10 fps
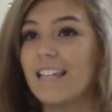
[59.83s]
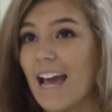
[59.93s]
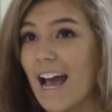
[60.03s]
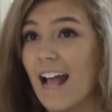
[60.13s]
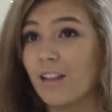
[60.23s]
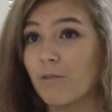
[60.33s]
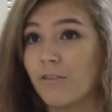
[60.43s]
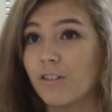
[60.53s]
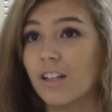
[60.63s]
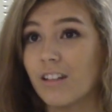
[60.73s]
Yeah, and the
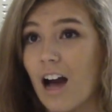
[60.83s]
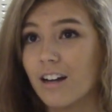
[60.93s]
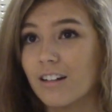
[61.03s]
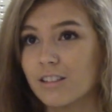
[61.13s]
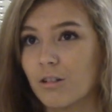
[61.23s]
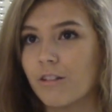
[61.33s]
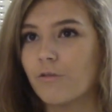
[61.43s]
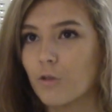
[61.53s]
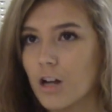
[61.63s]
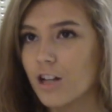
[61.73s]
rent for the locker is only
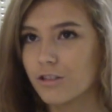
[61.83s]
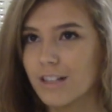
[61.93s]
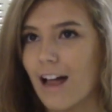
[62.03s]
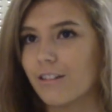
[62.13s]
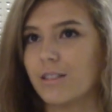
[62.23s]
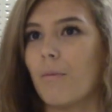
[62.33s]
$400 a